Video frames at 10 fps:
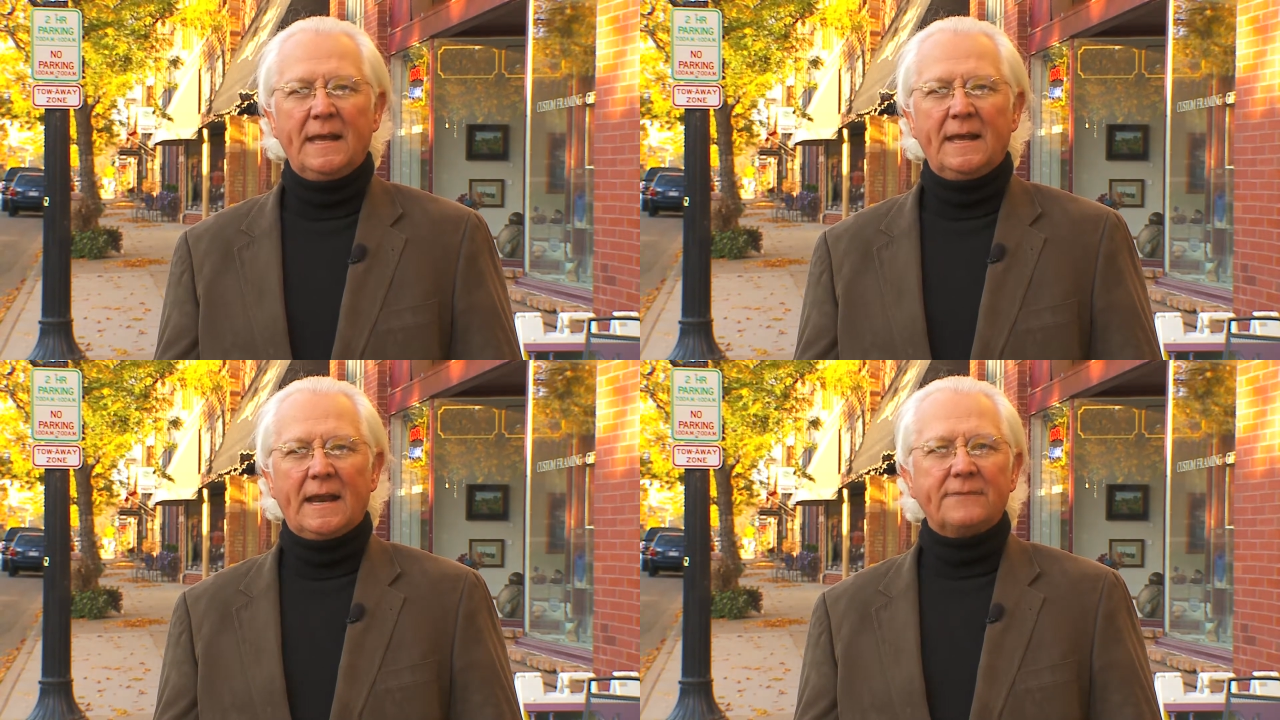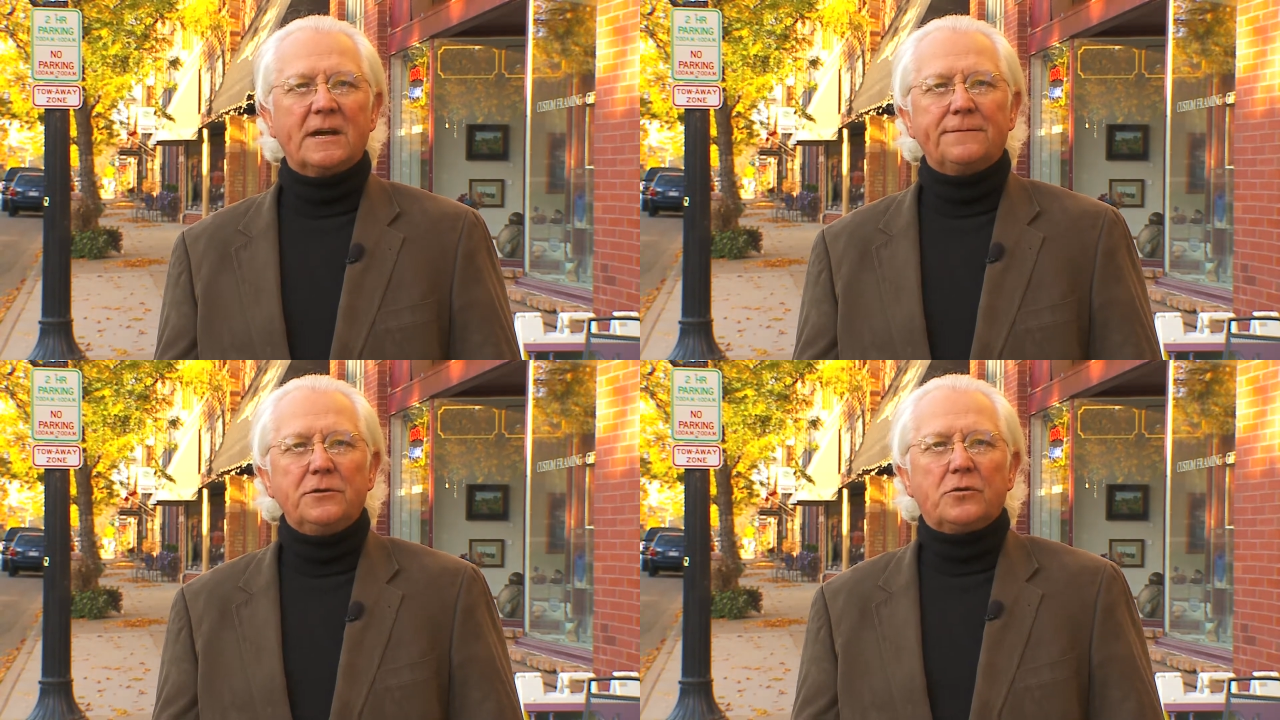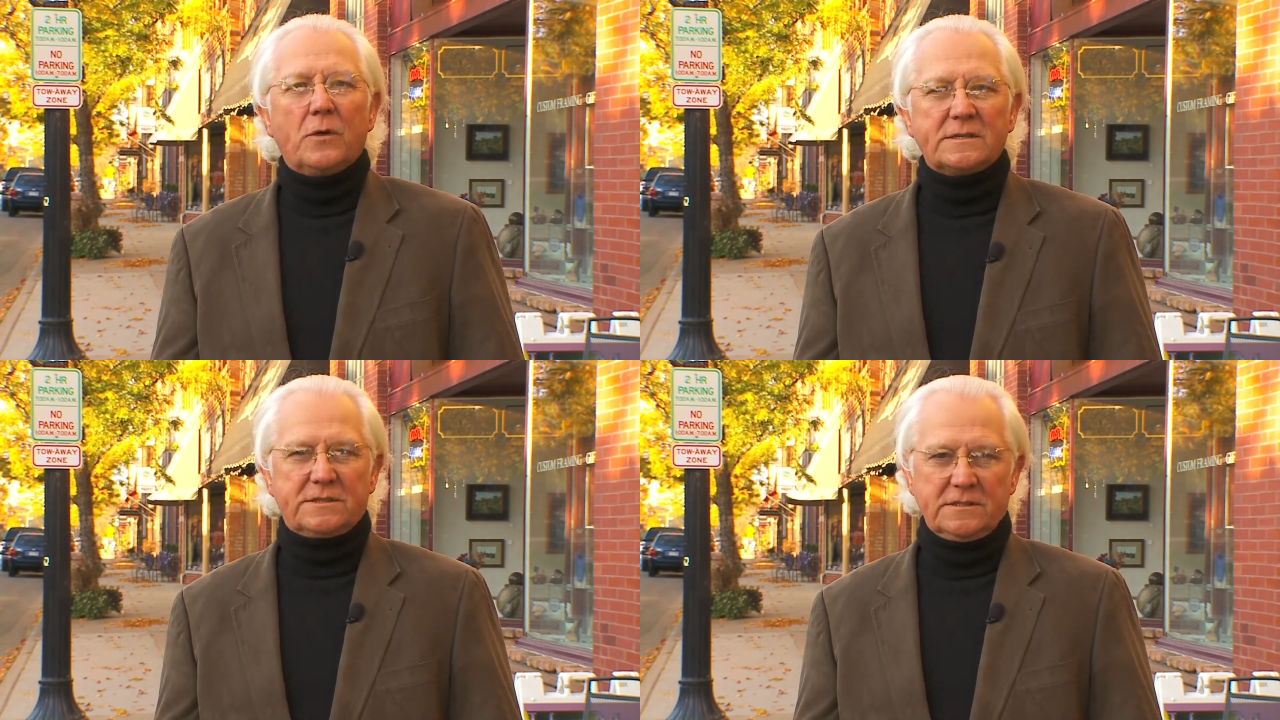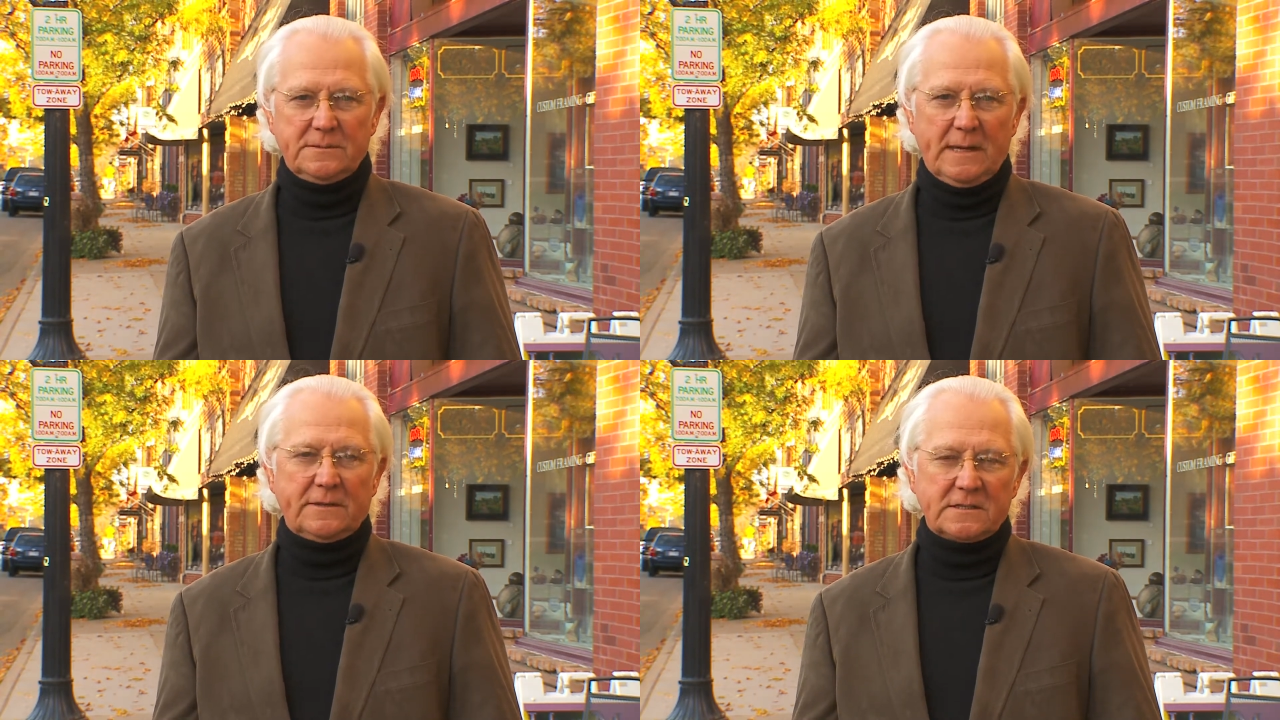and I've got a few questions
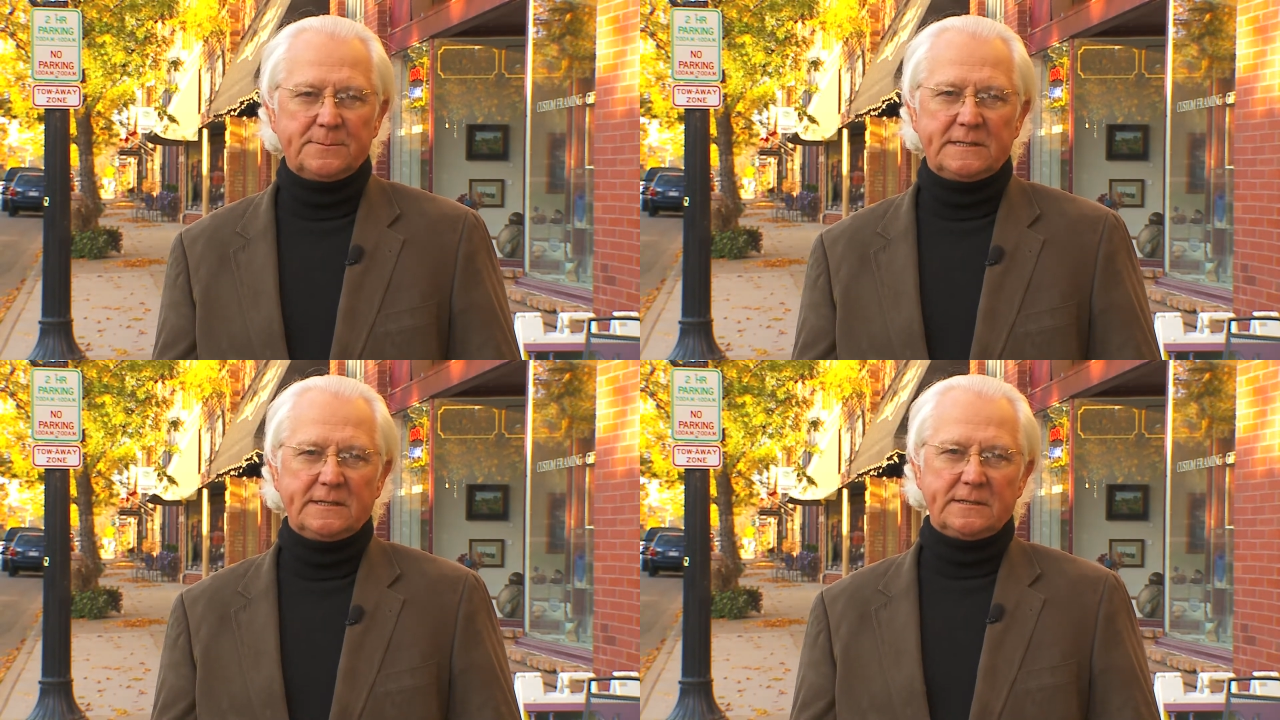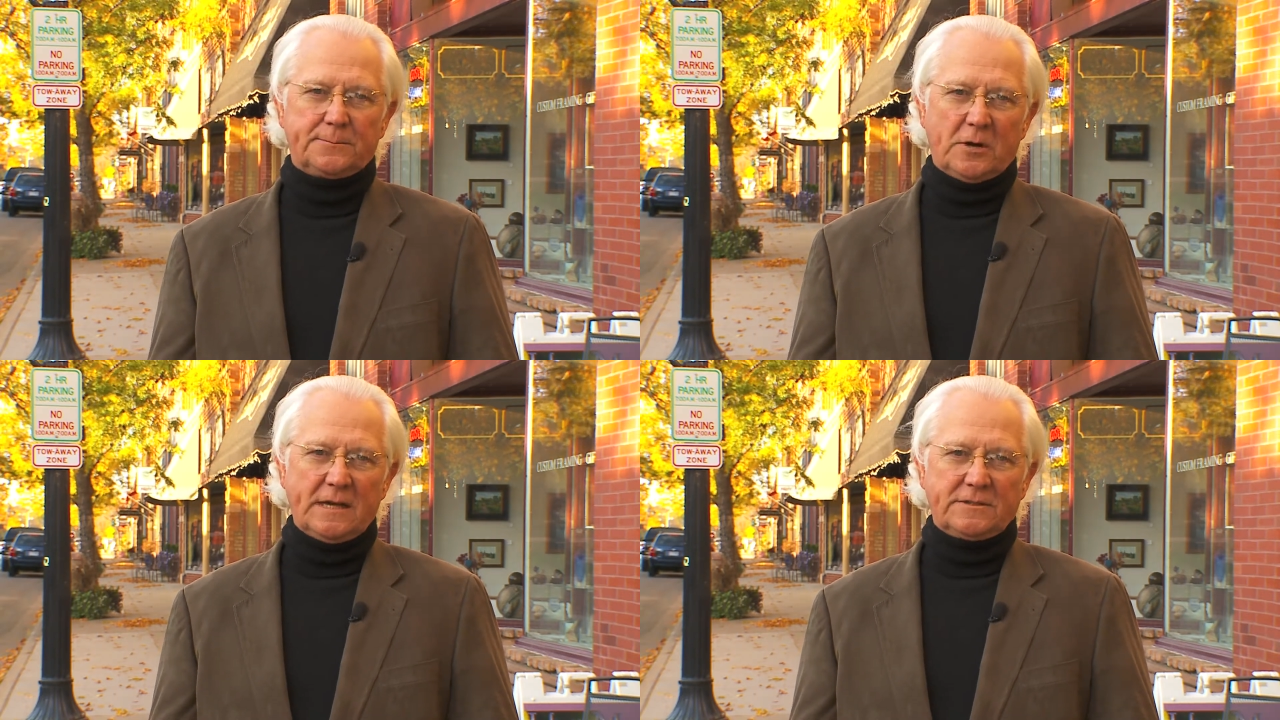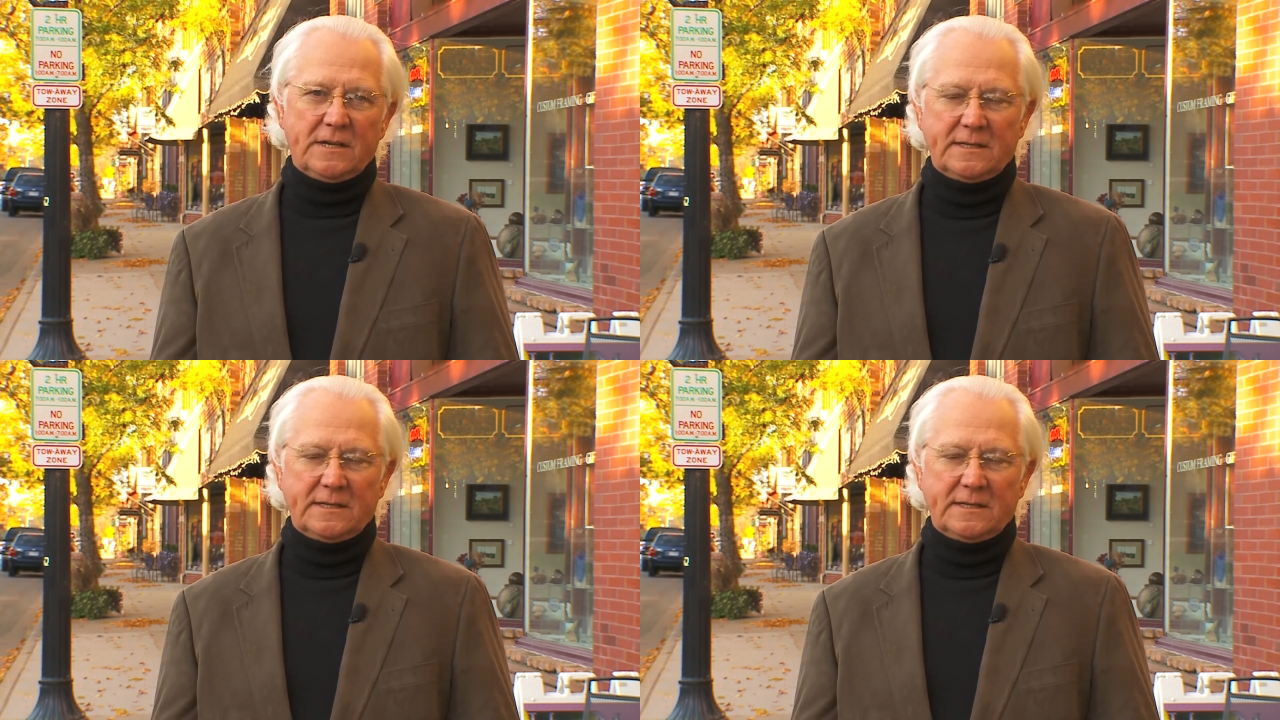about this particular project,